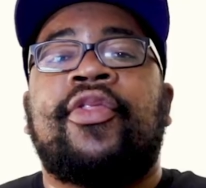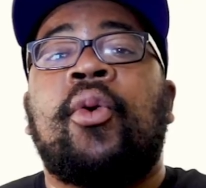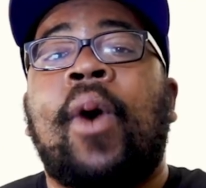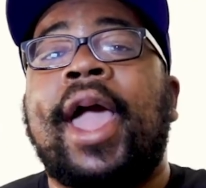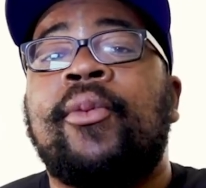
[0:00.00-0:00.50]
The
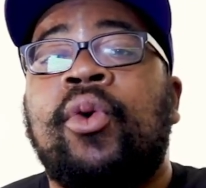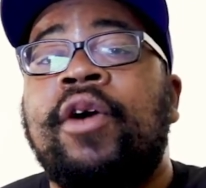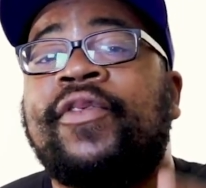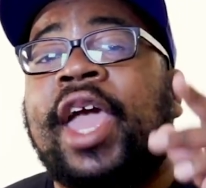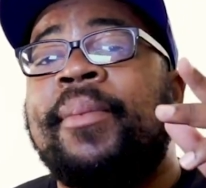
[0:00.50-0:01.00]
White
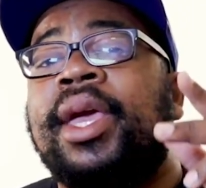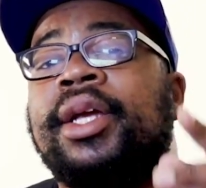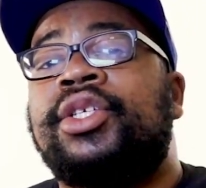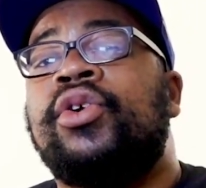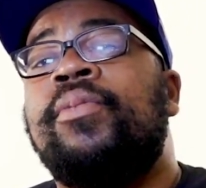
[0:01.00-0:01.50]
Wolf gave me
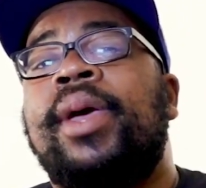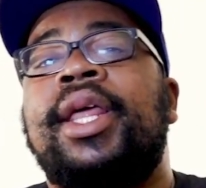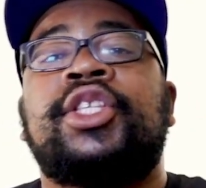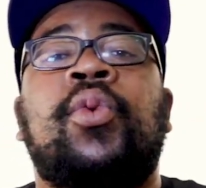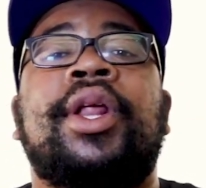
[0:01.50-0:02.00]
a
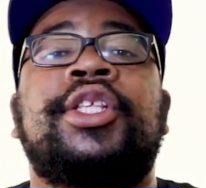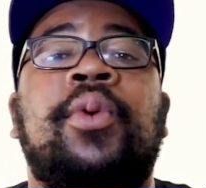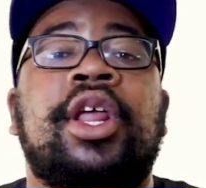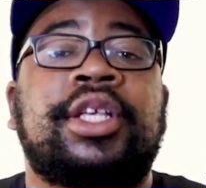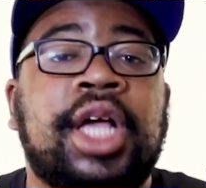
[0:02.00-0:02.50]
2-minute
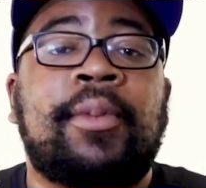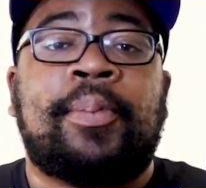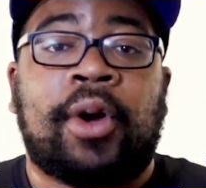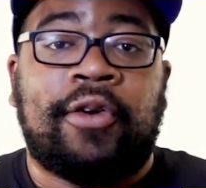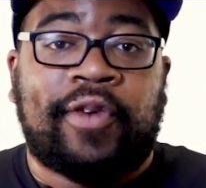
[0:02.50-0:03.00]
2020 summer
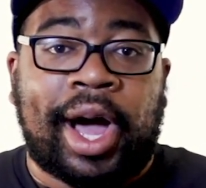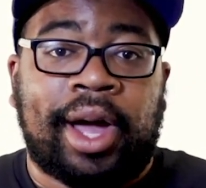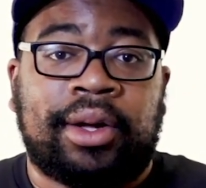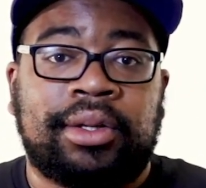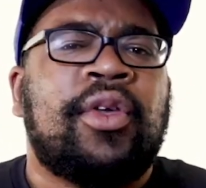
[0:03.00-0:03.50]

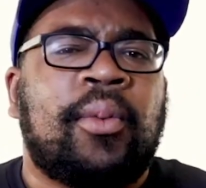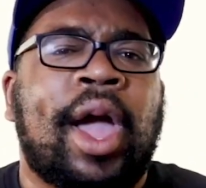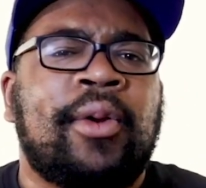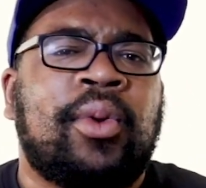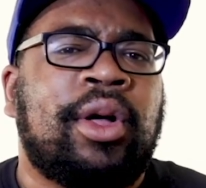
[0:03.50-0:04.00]
profile. The
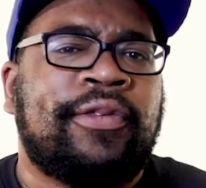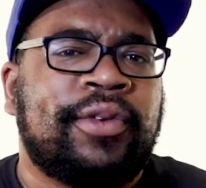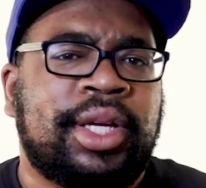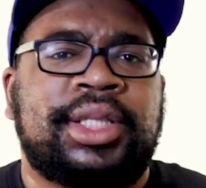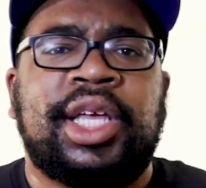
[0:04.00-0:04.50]
White
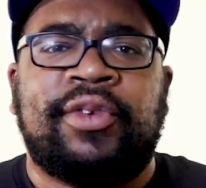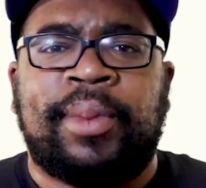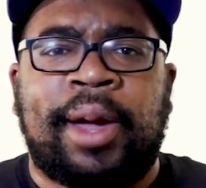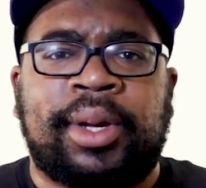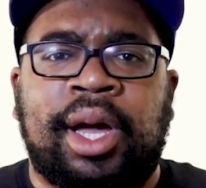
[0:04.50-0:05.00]
Wolf is Stephen
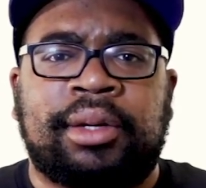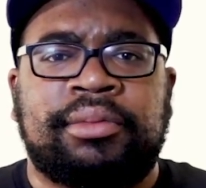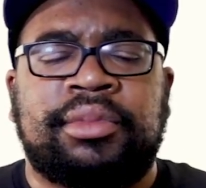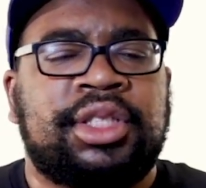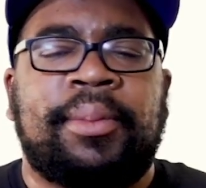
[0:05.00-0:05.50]
Babcock.
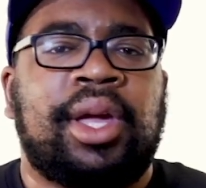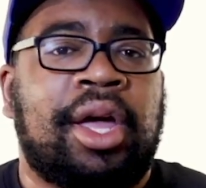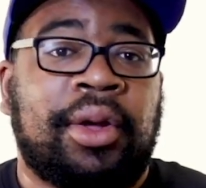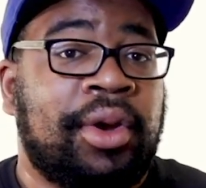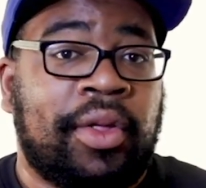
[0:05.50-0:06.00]
Some of
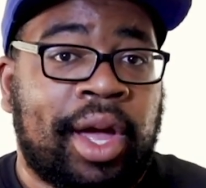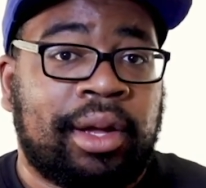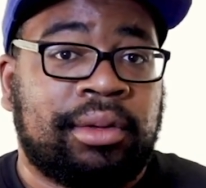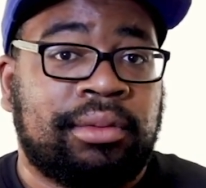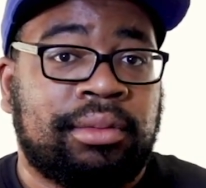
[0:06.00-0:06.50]
y'all don't know that.